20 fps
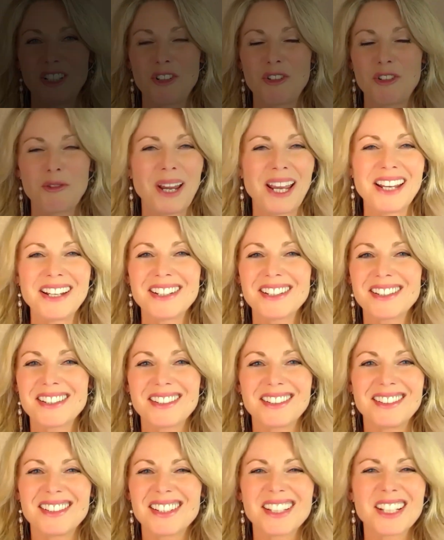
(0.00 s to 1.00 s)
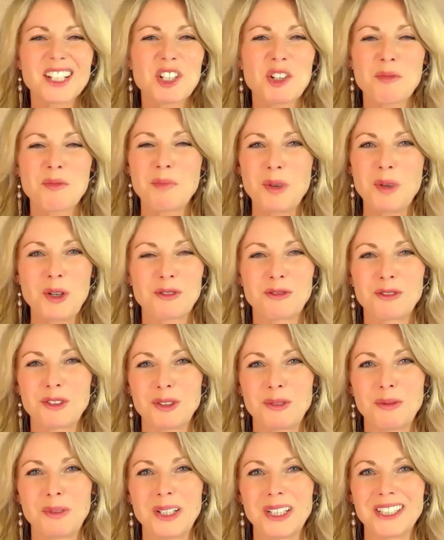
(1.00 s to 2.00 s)
Grace is such a
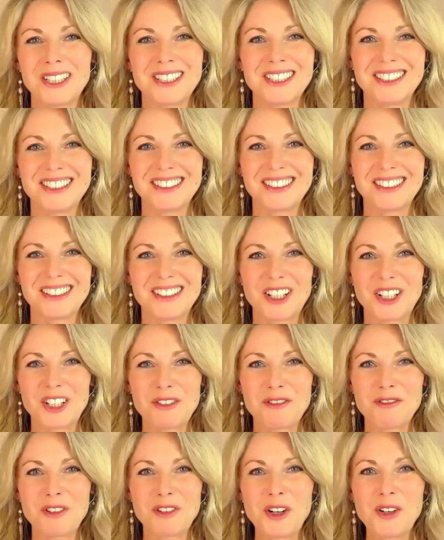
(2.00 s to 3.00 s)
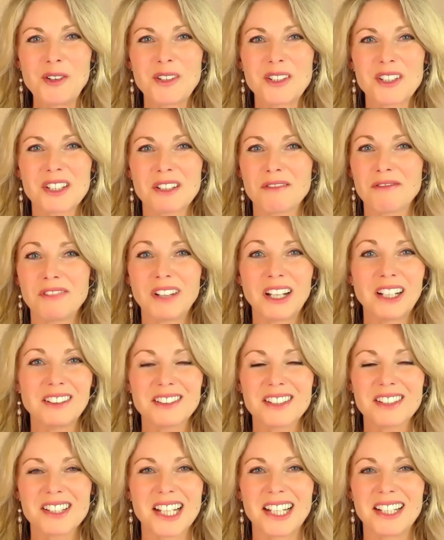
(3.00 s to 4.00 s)
beautiful word that evokes a
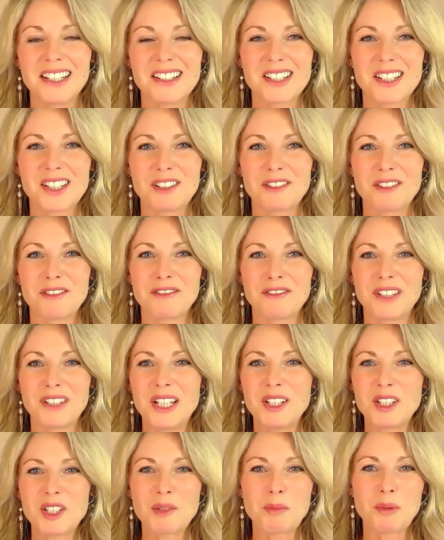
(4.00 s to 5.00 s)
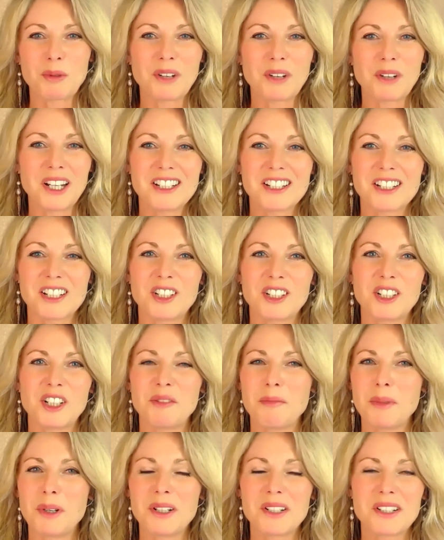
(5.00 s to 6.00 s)
felt sense of inspiration
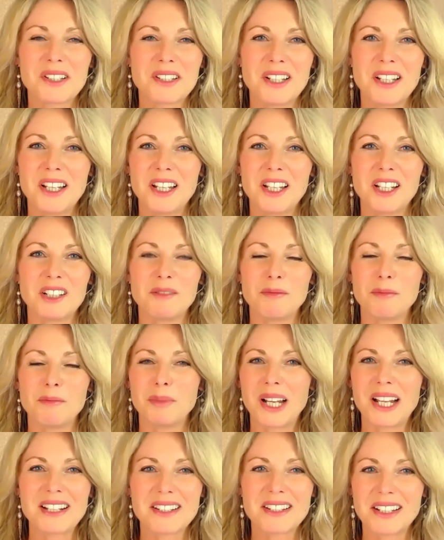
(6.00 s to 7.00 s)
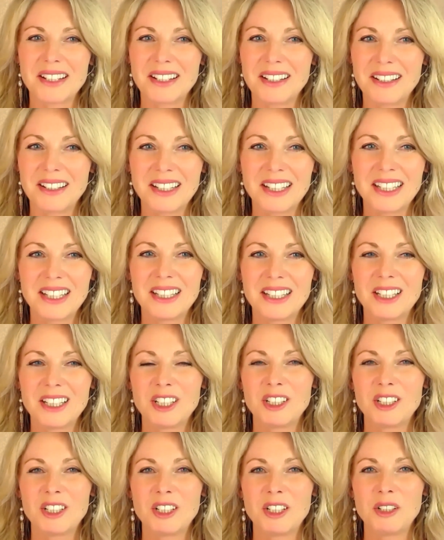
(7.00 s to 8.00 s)
and mercy and blessing.
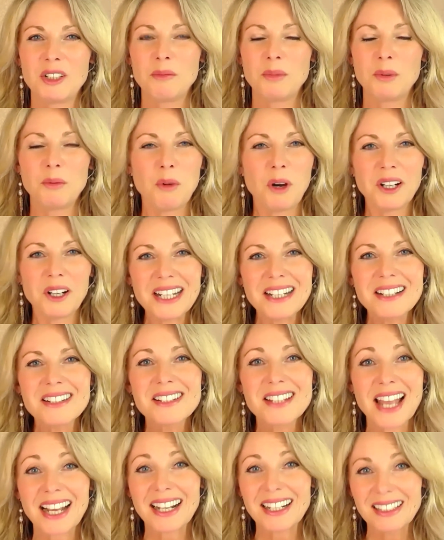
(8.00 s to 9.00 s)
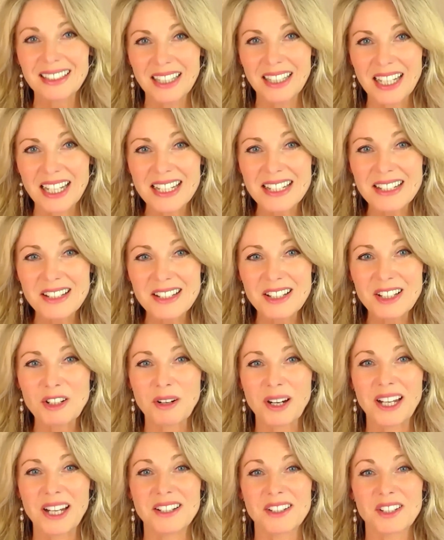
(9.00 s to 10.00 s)
But what exactly is
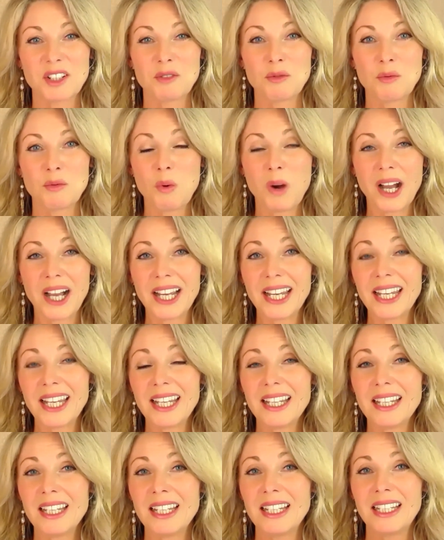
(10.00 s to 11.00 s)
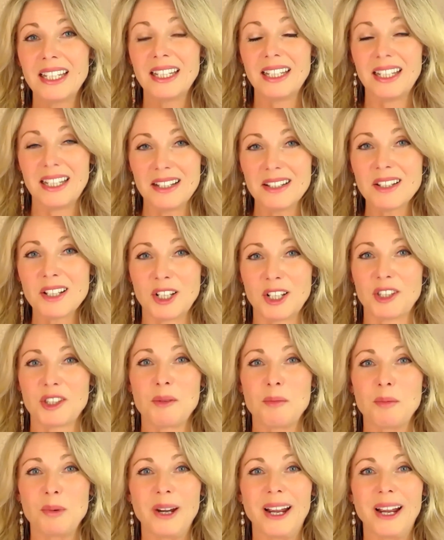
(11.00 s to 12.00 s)
grace, and why is it
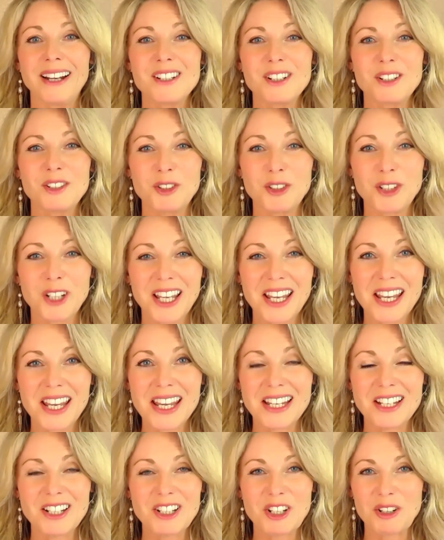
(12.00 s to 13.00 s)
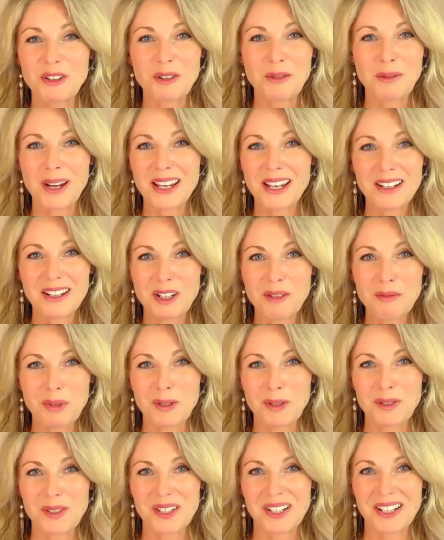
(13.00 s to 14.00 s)
the practical key to your awakening
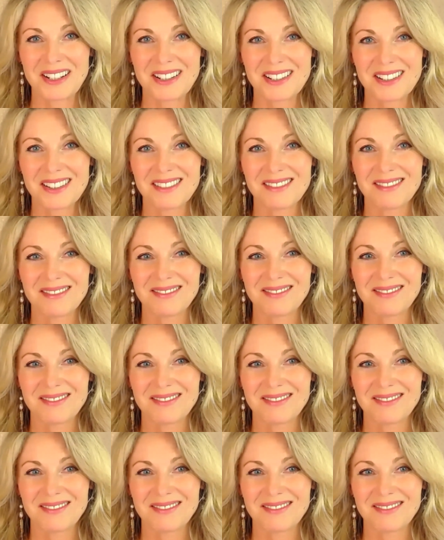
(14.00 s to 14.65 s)
process?